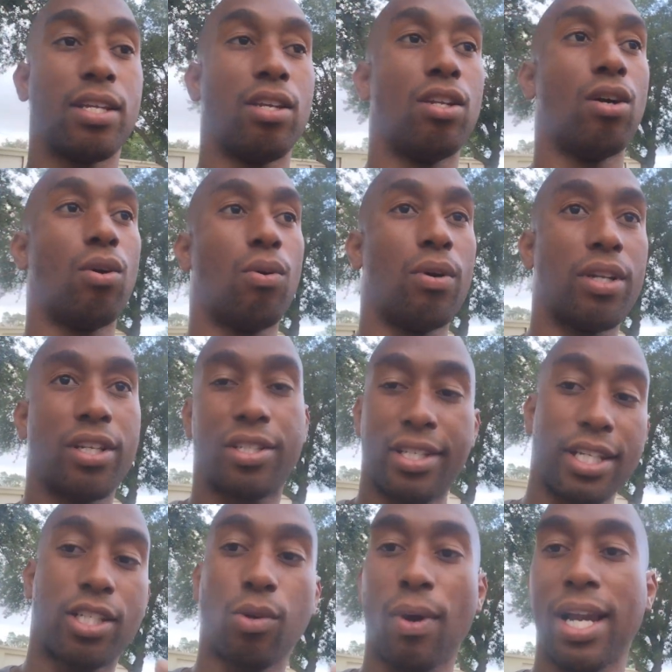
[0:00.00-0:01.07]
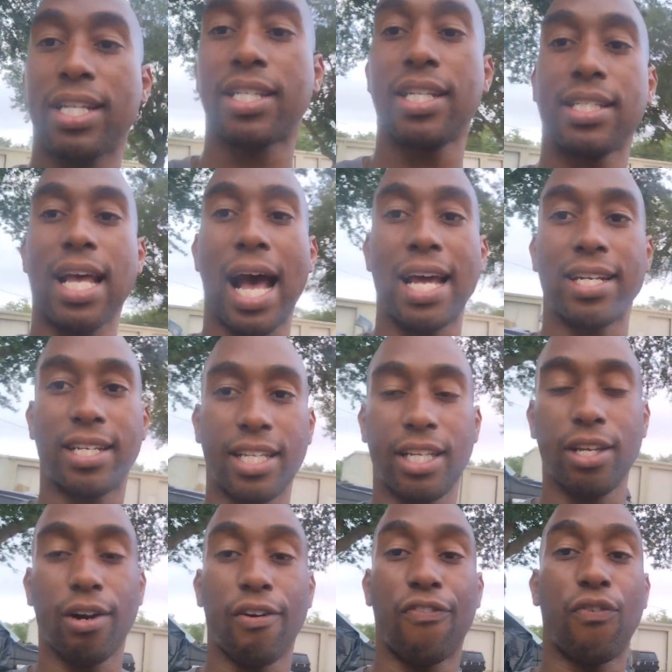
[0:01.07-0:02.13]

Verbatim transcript: You know, the situation is ideal